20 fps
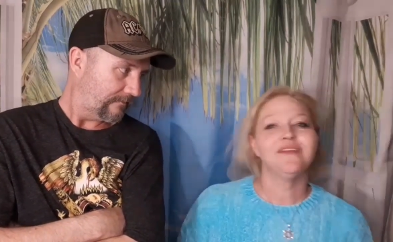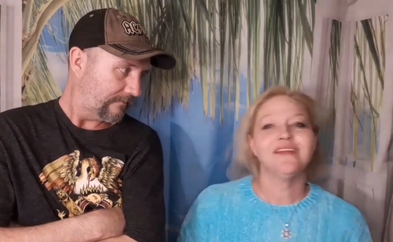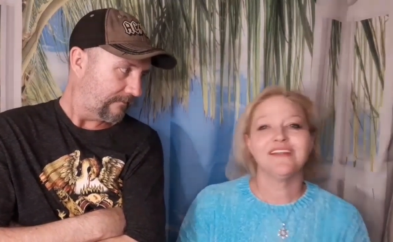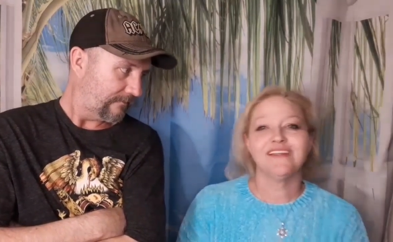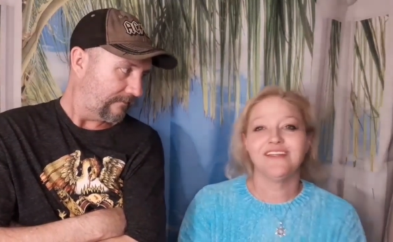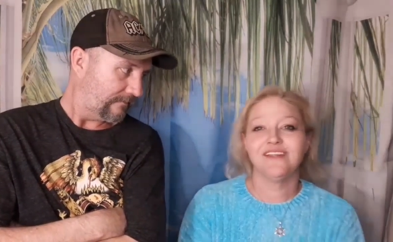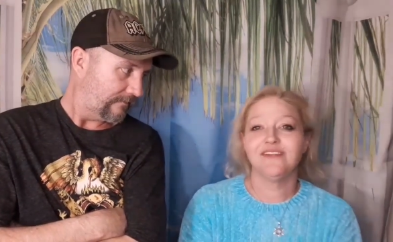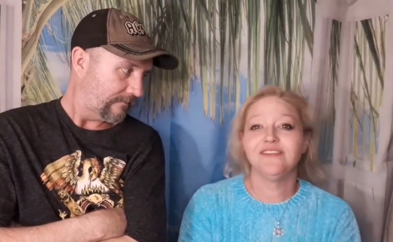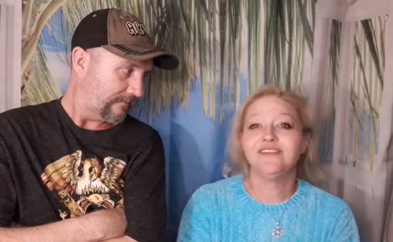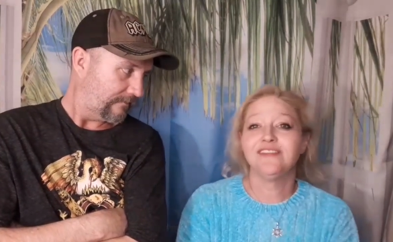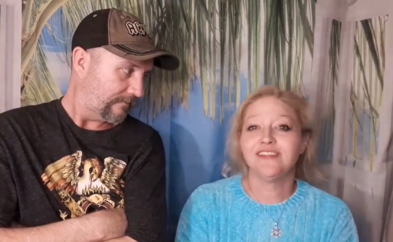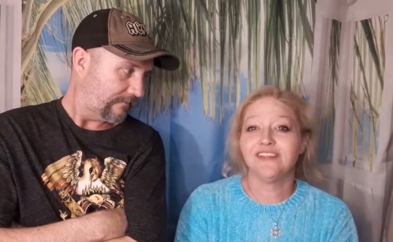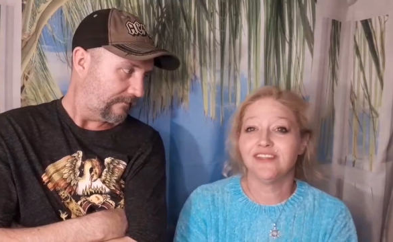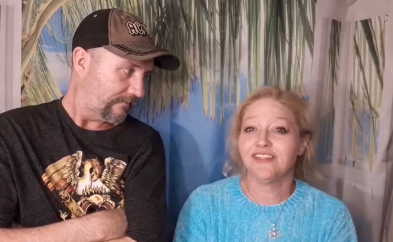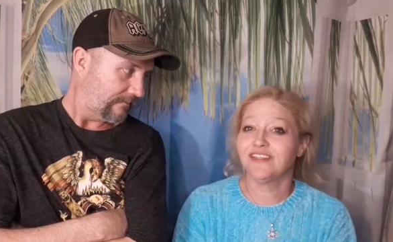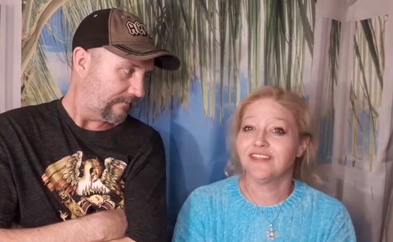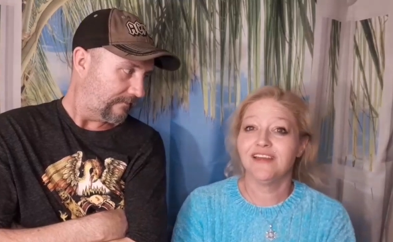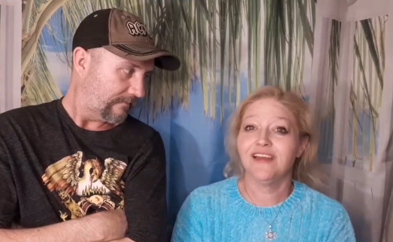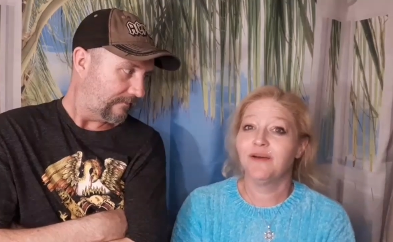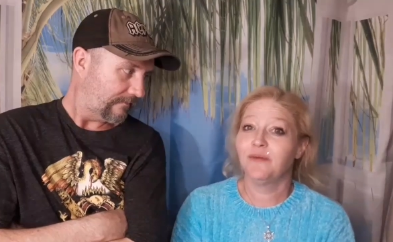Speaker 1: Like, dude,
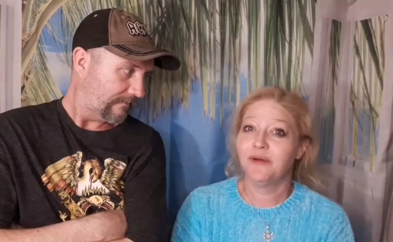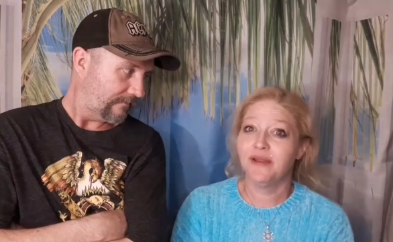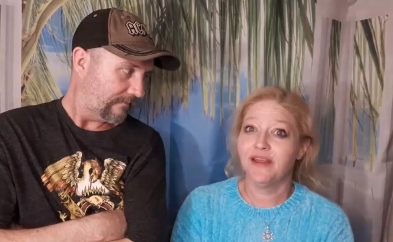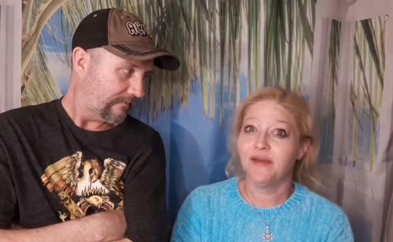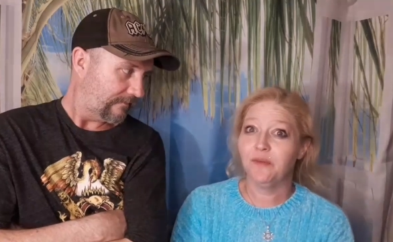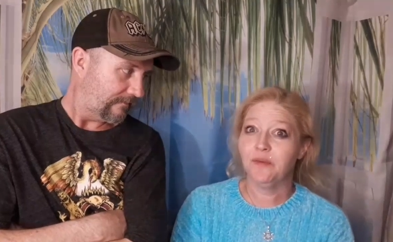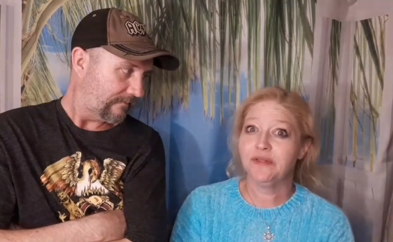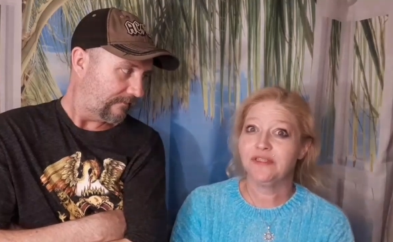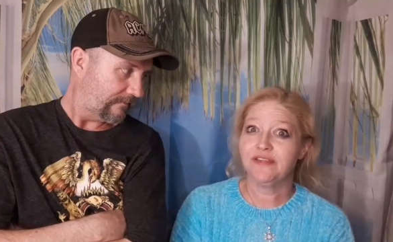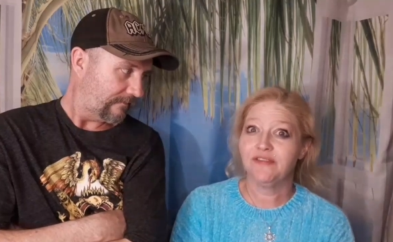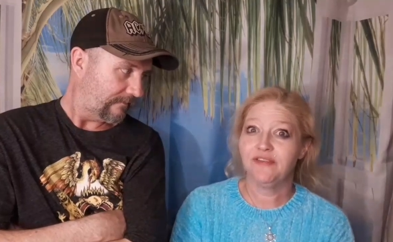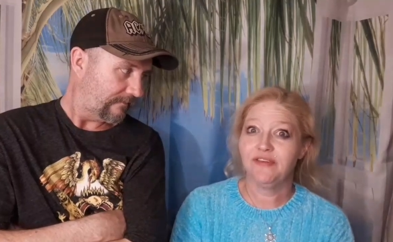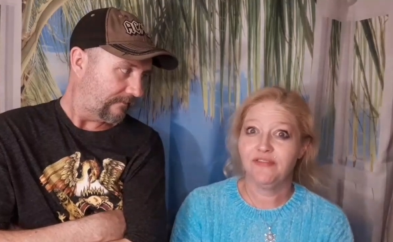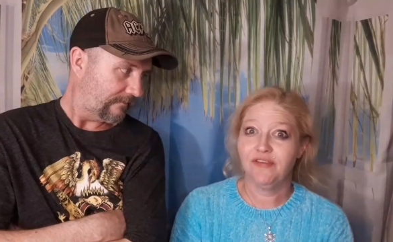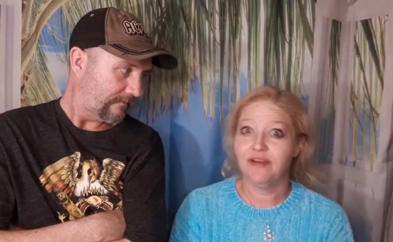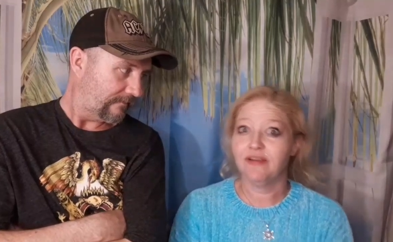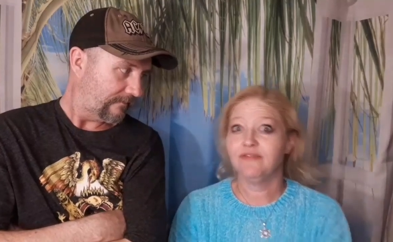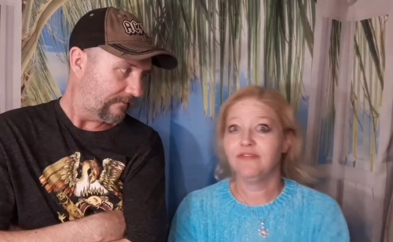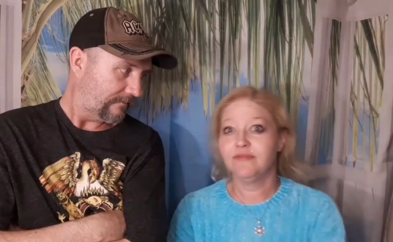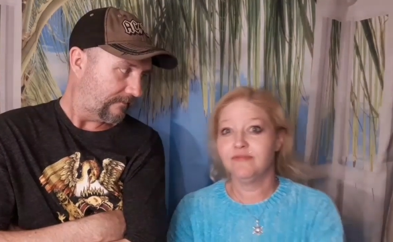seriously, I weigh like
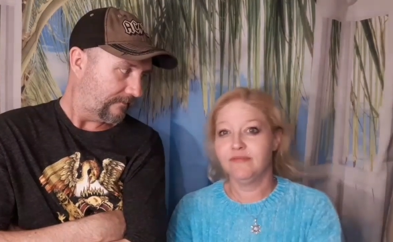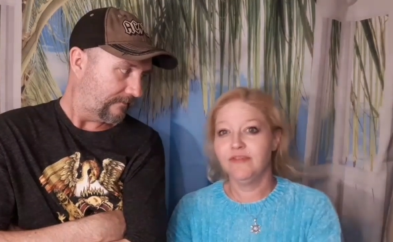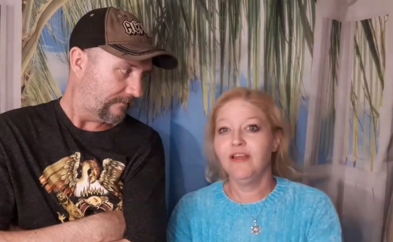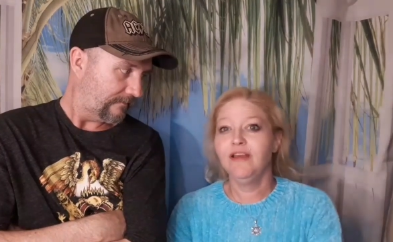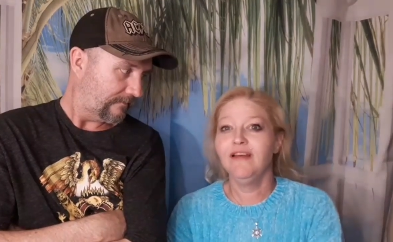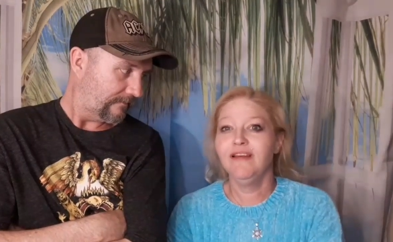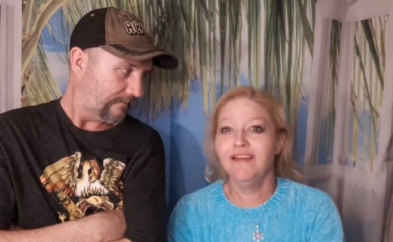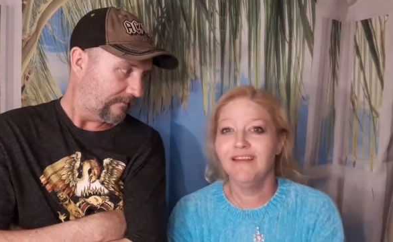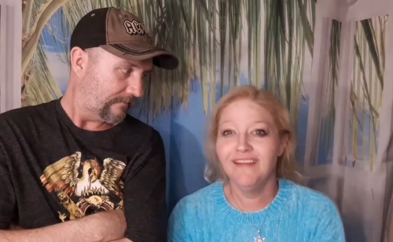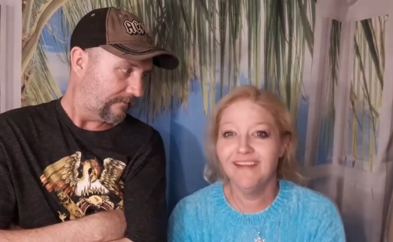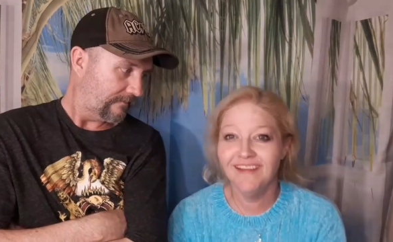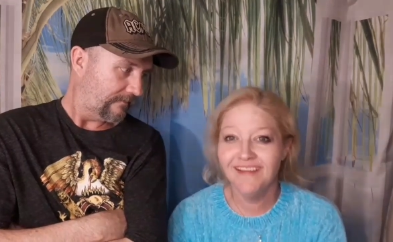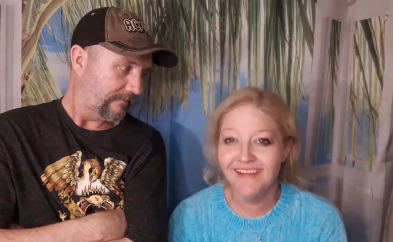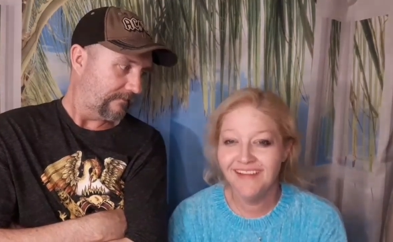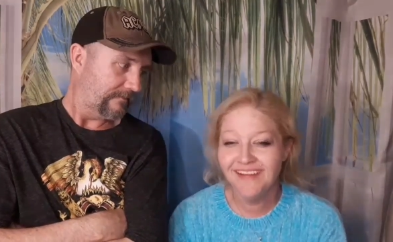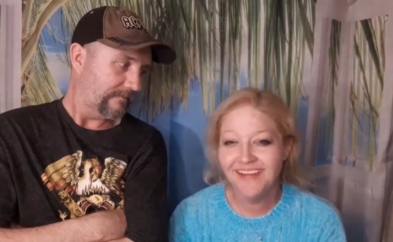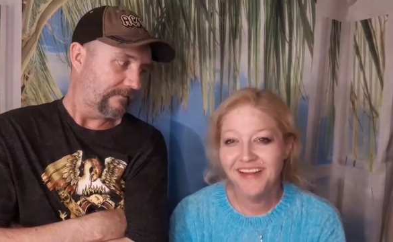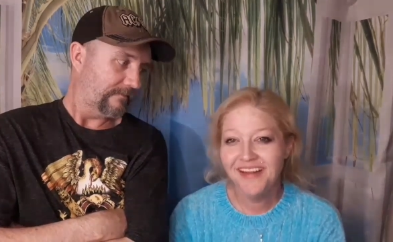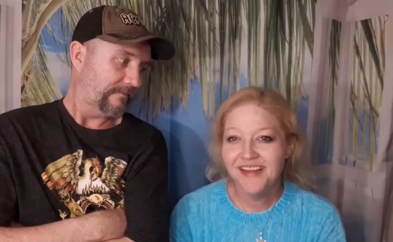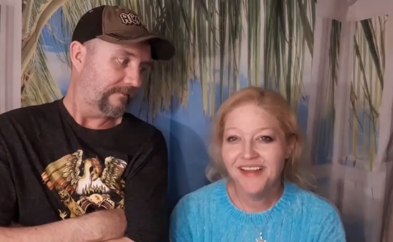175.